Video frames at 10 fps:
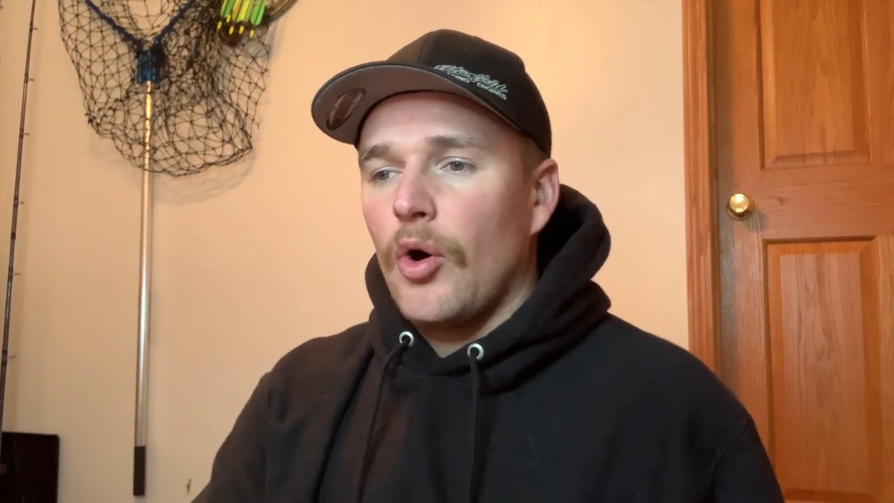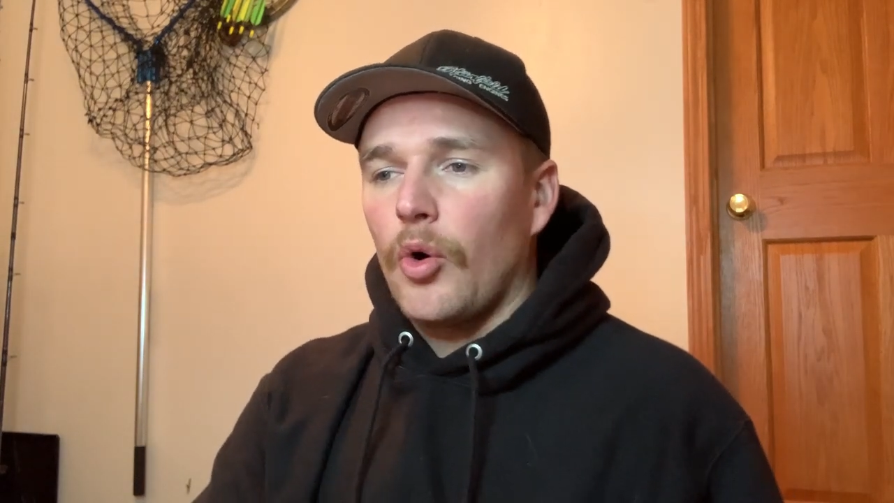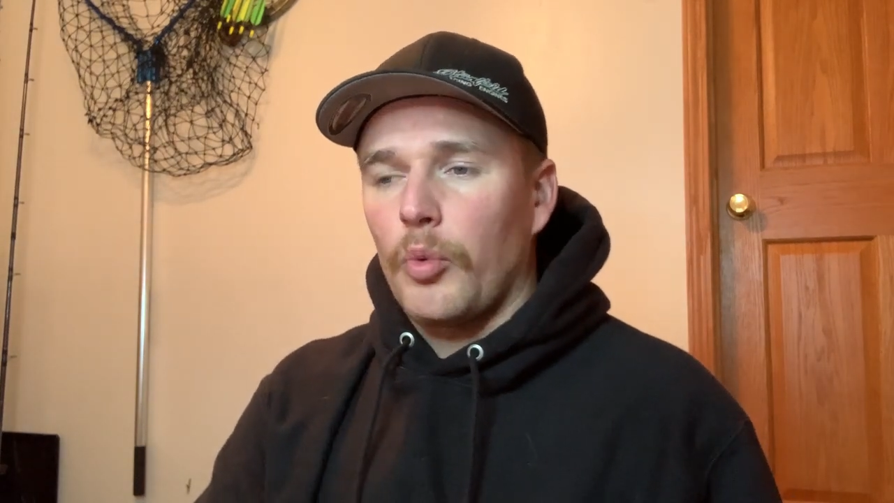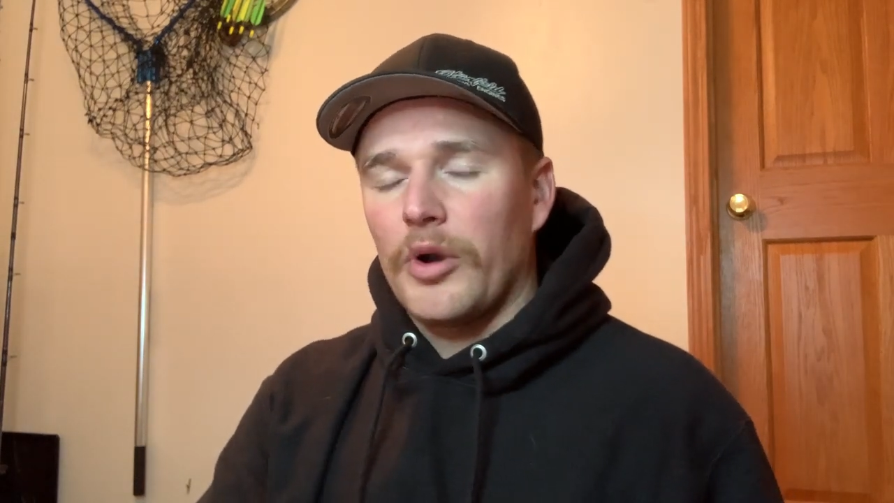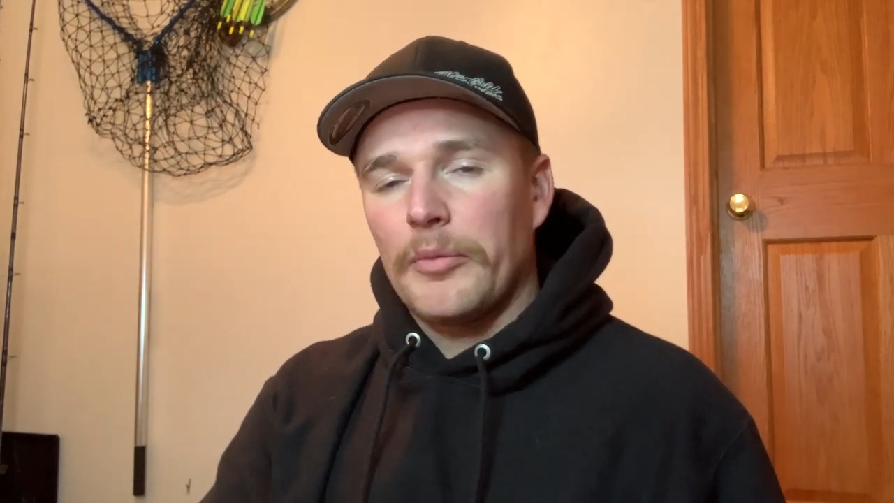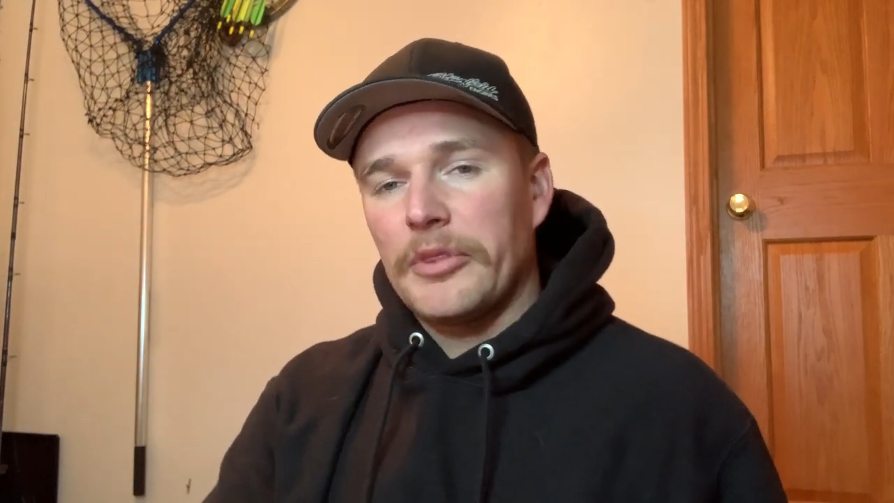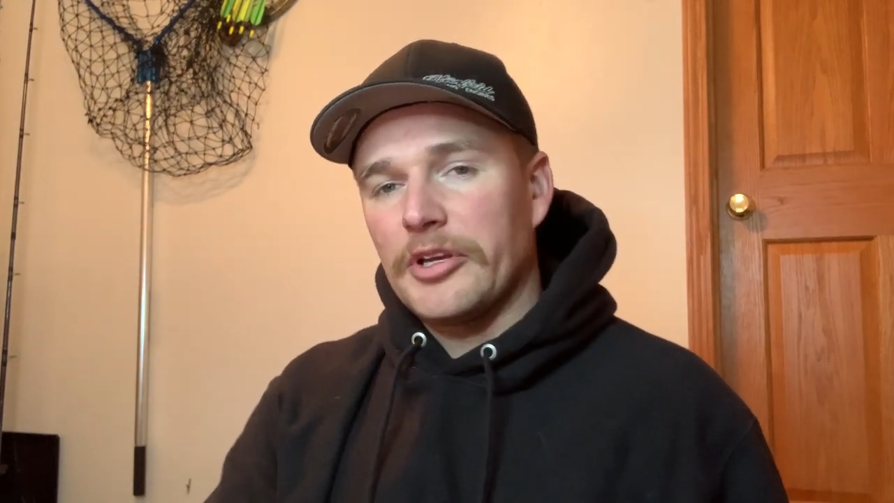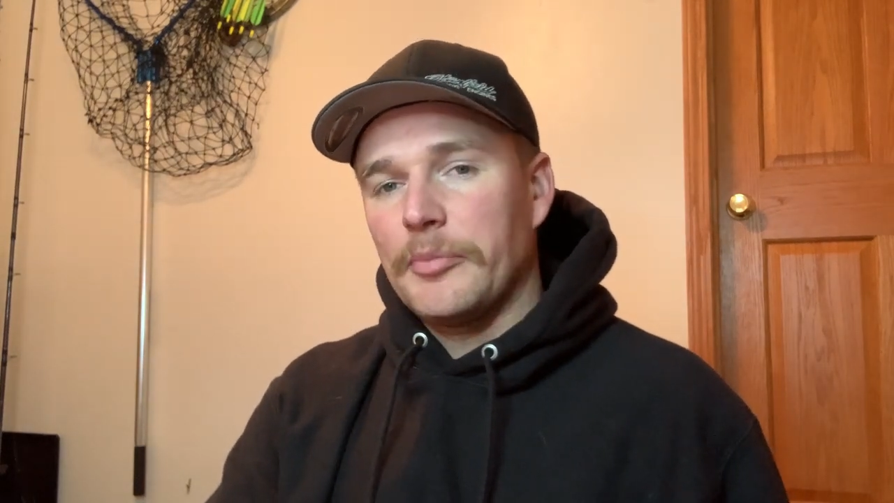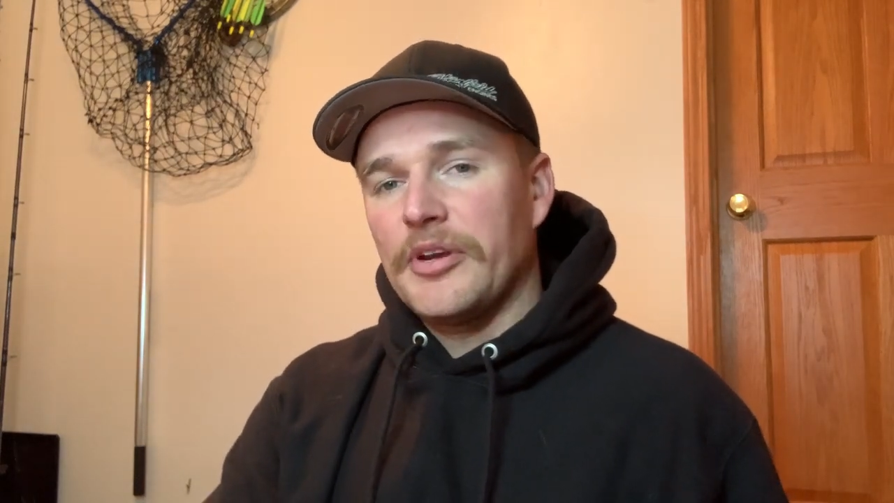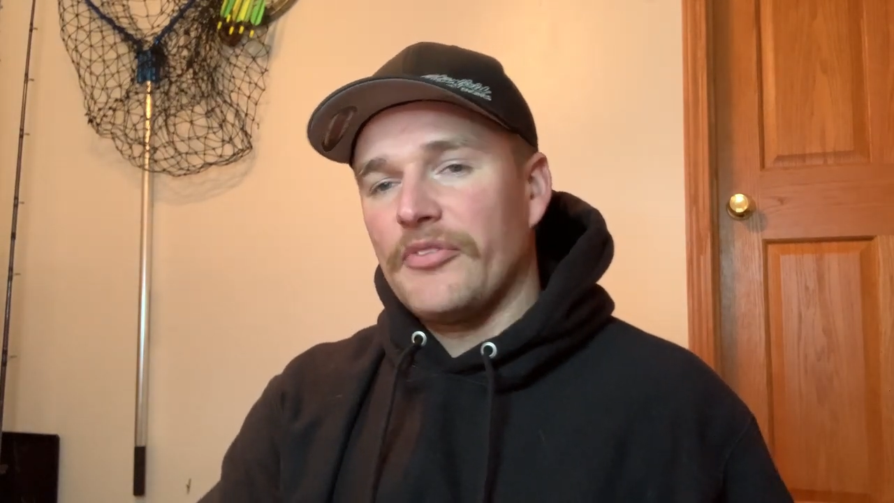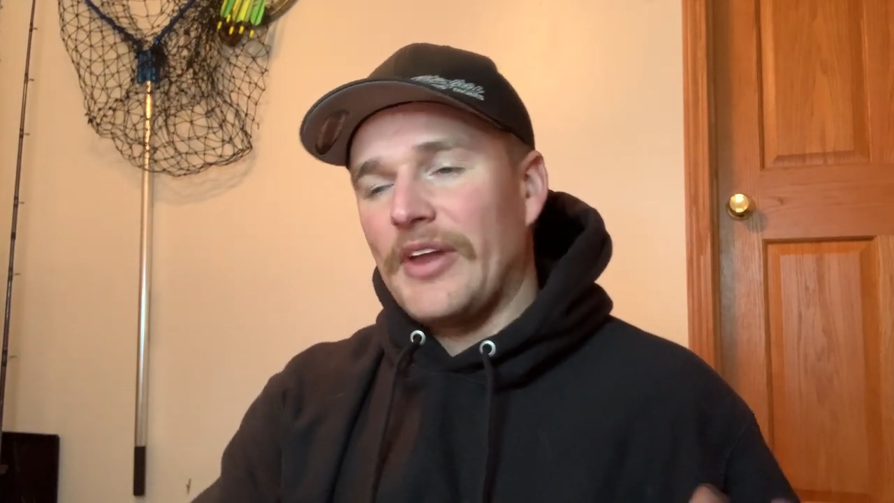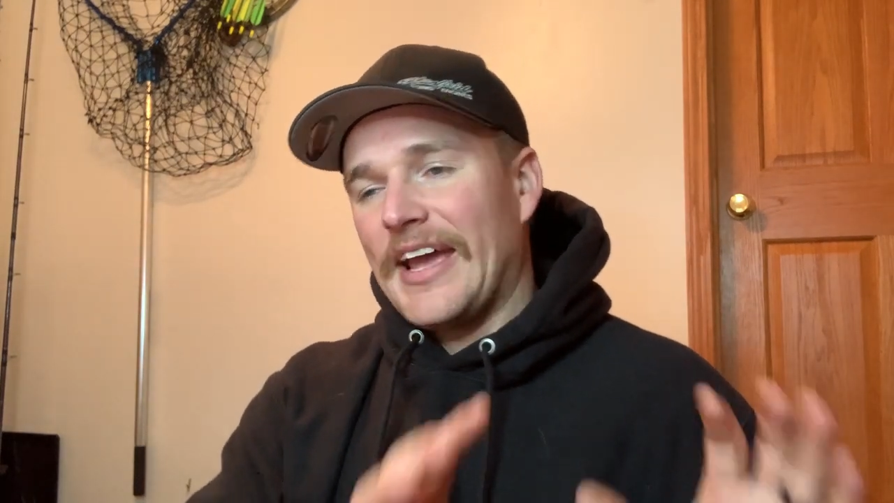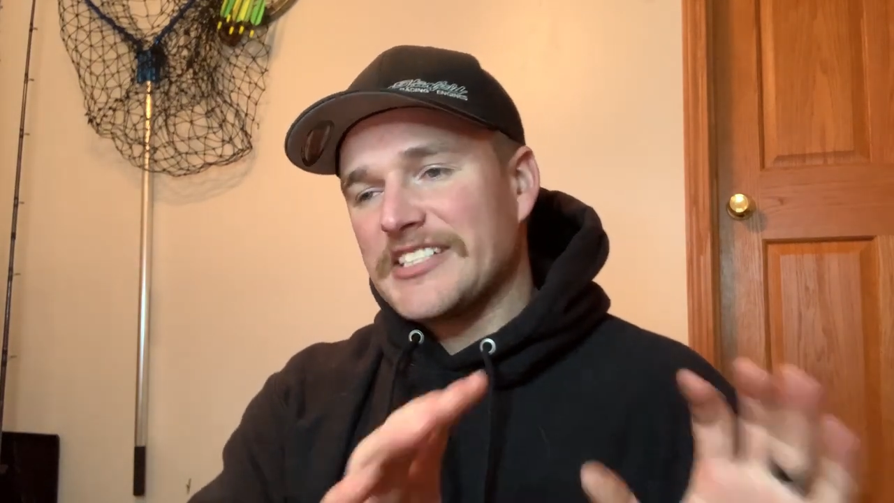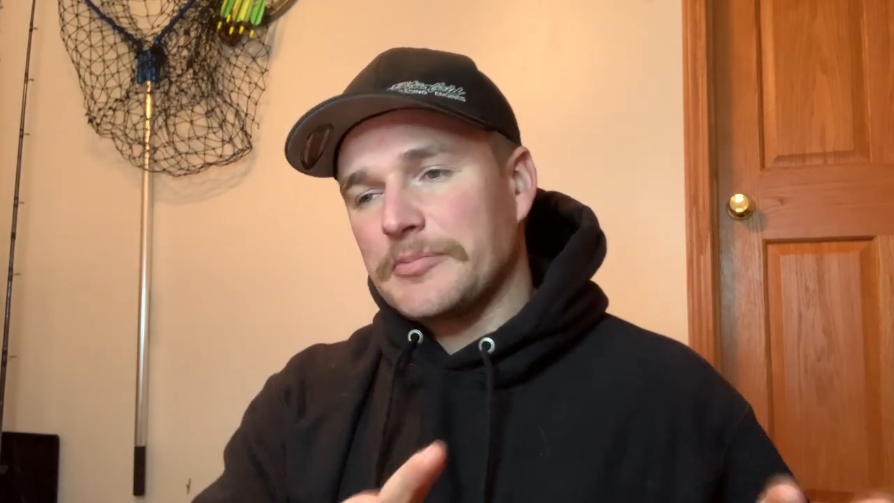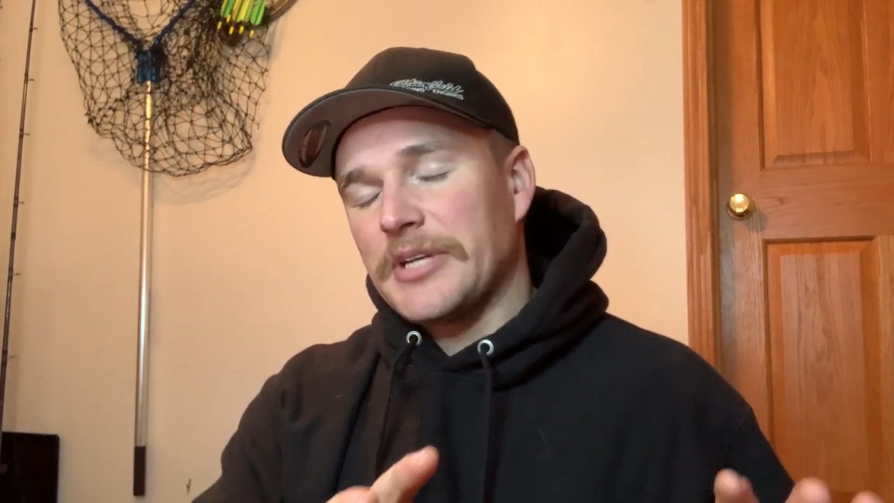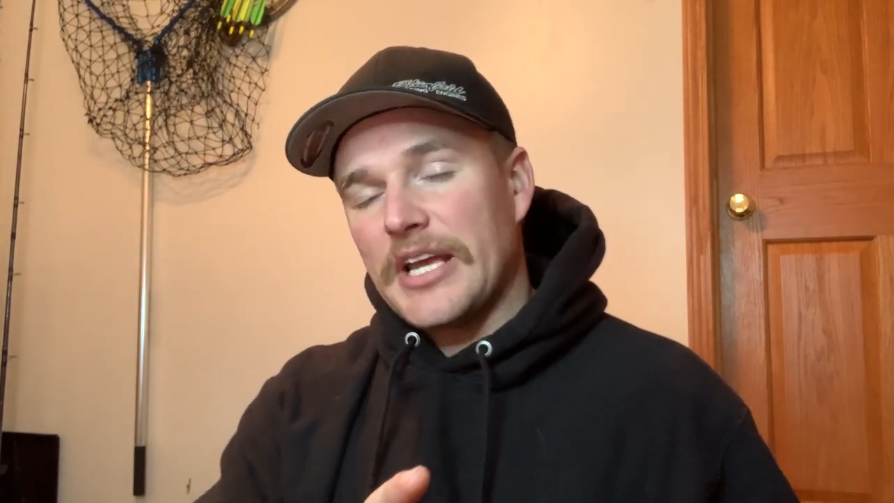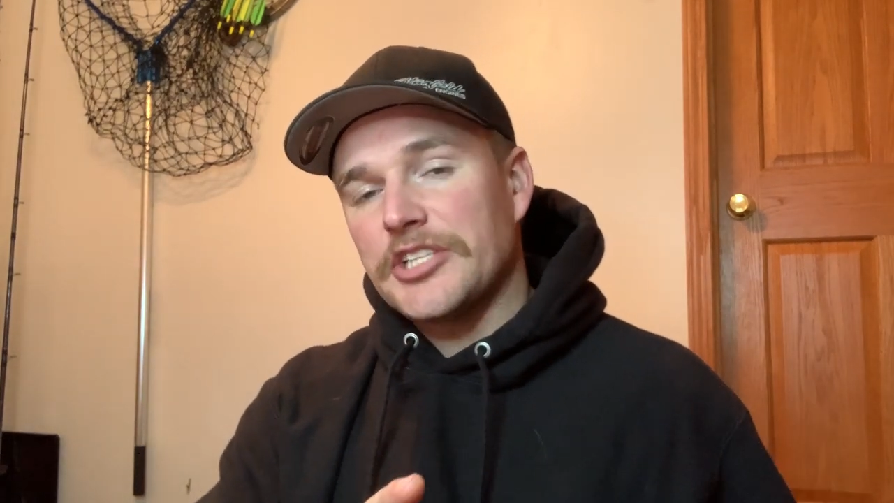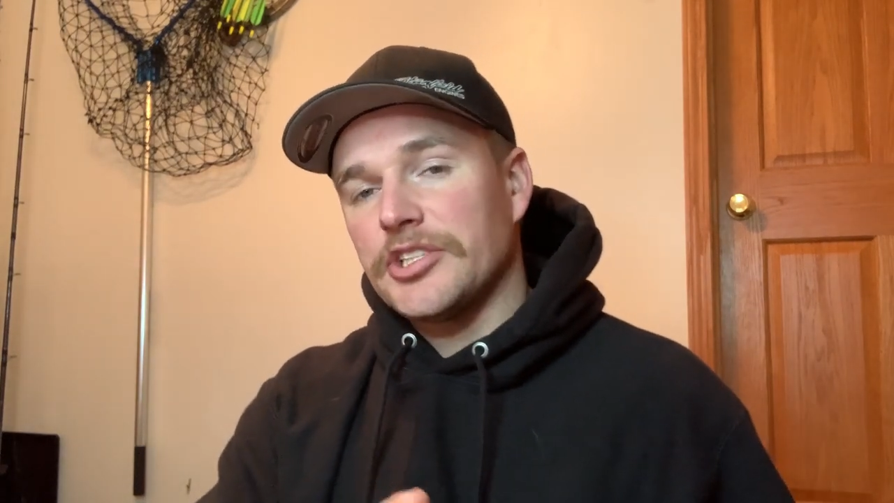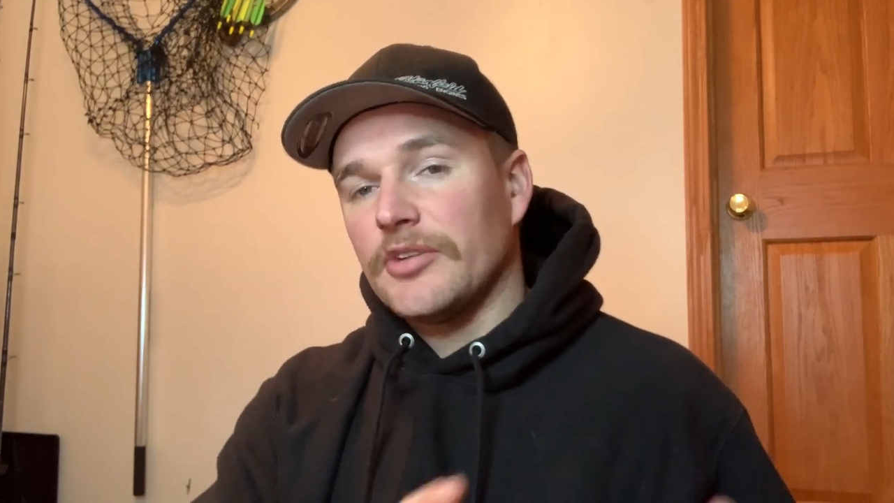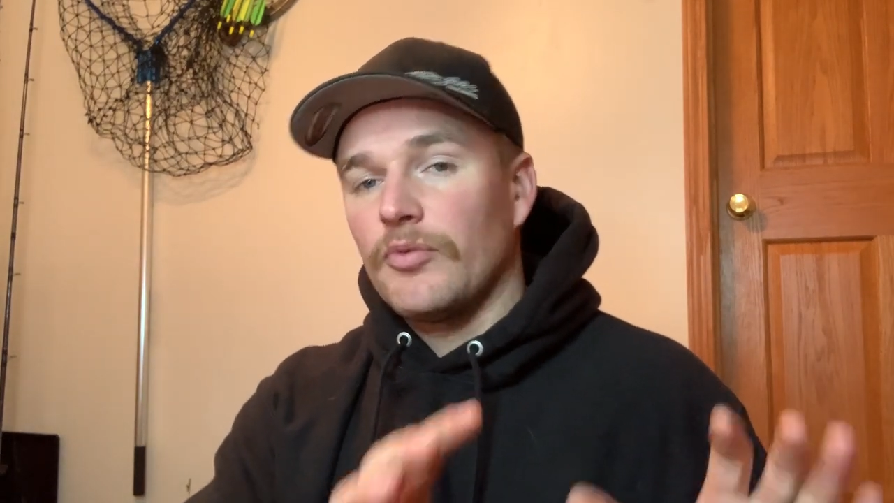or want a little bit of an explanation